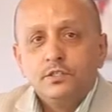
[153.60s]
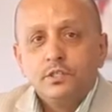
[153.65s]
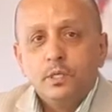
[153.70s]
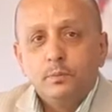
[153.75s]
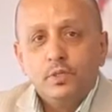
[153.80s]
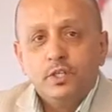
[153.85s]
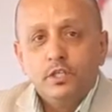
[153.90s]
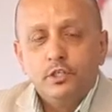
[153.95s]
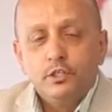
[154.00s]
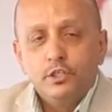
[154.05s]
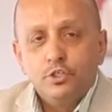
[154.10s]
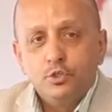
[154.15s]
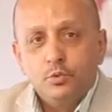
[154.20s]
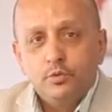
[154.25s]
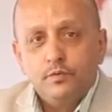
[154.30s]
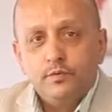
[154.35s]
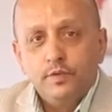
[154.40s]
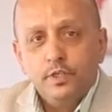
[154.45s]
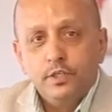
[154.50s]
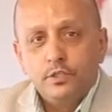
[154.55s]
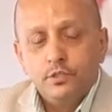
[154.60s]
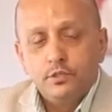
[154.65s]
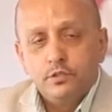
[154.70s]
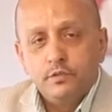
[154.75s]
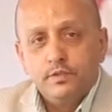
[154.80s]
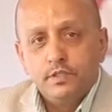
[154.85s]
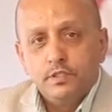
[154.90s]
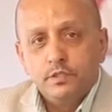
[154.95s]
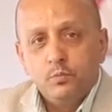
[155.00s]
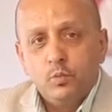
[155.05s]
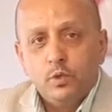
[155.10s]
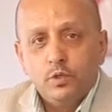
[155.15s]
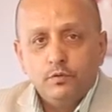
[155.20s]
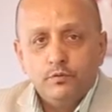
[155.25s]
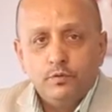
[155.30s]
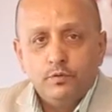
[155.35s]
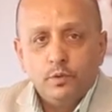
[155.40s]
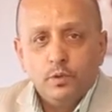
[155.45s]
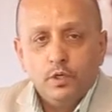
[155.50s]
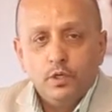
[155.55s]
Some of the additional features of this
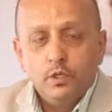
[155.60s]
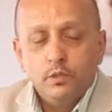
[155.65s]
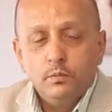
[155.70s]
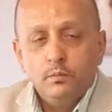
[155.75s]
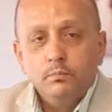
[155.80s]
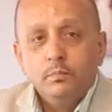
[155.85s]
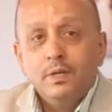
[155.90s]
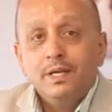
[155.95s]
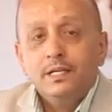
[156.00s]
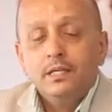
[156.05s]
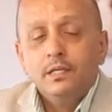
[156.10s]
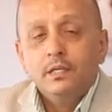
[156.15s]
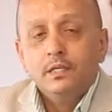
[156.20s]
wonderful home